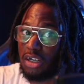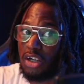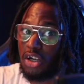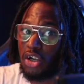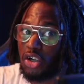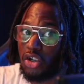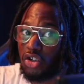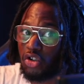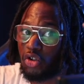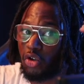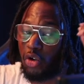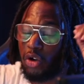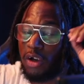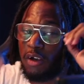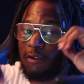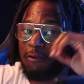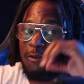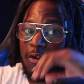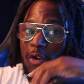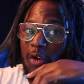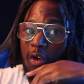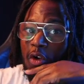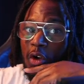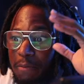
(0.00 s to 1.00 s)
So if
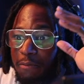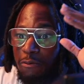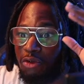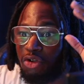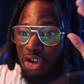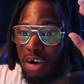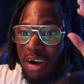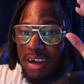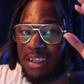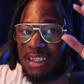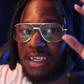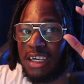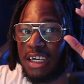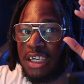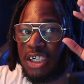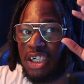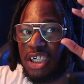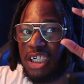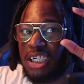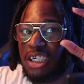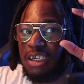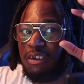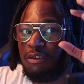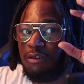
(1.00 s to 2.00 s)
you're trying to
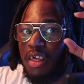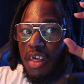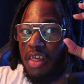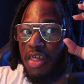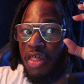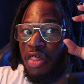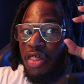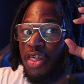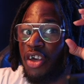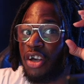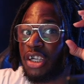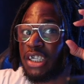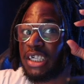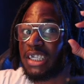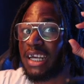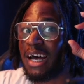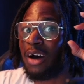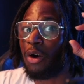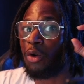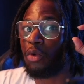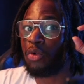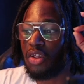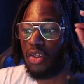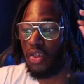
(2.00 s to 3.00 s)
achieve the
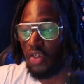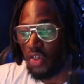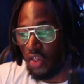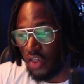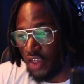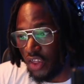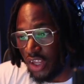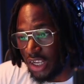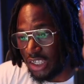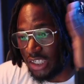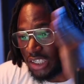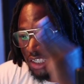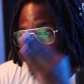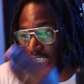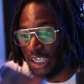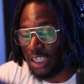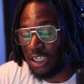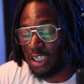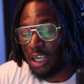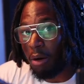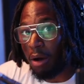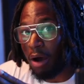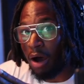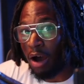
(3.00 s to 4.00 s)
sound, this
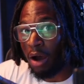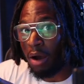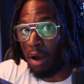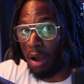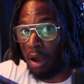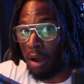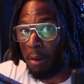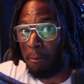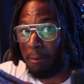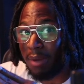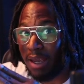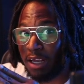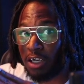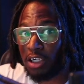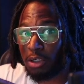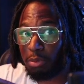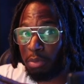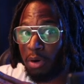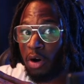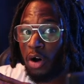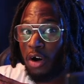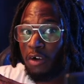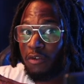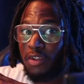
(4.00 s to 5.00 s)
is a major
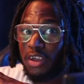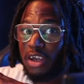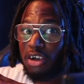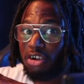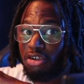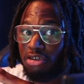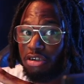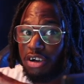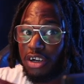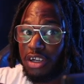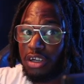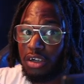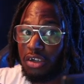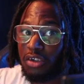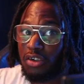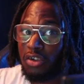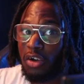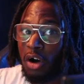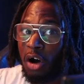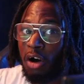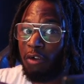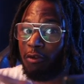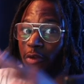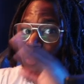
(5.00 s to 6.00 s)
part of the ingredients.
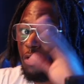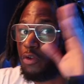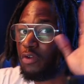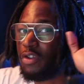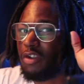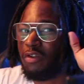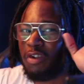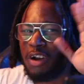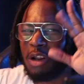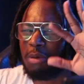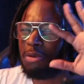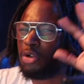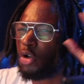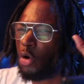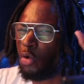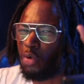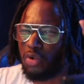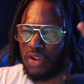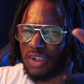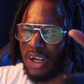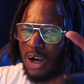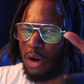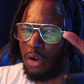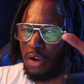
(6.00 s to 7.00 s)
After you've developed your own
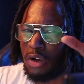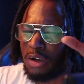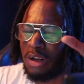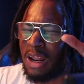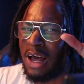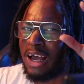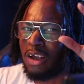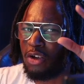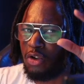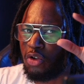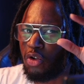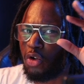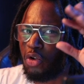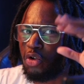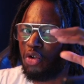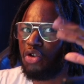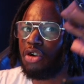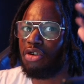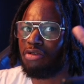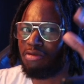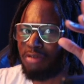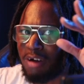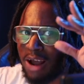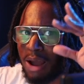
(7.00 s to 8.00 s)
sound, and like, you know, you
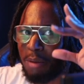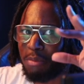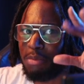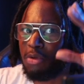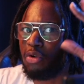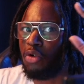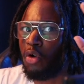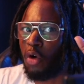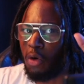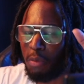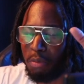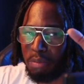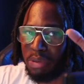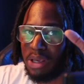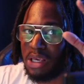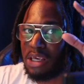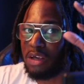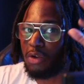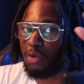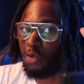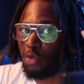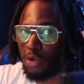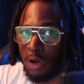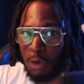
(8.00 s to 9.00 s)
can rap, you're on
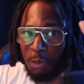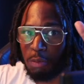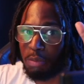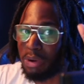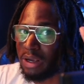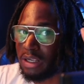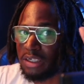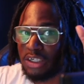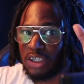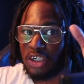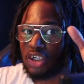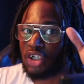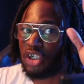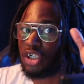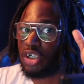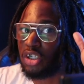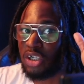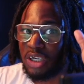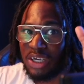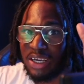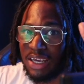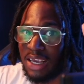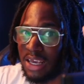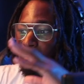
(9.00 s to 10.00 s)
beat, all the basic shit, you're
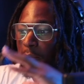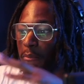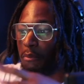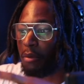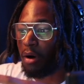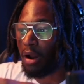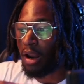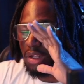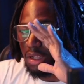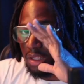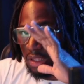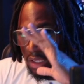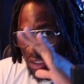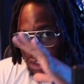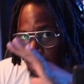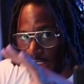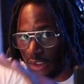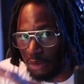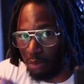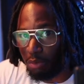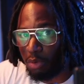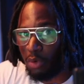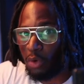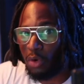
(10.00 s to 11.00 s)
in key, but like, this is
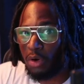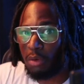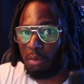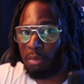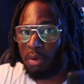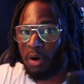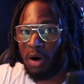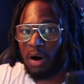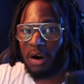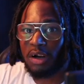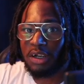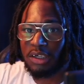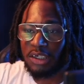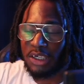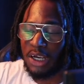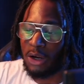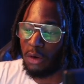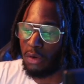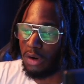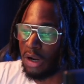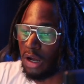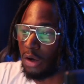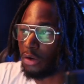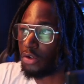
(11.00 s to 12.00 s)
important part of the sound
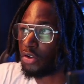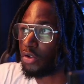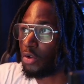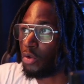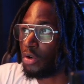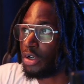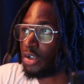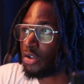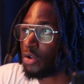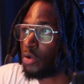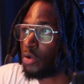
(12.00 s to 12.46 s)
now. So let's go.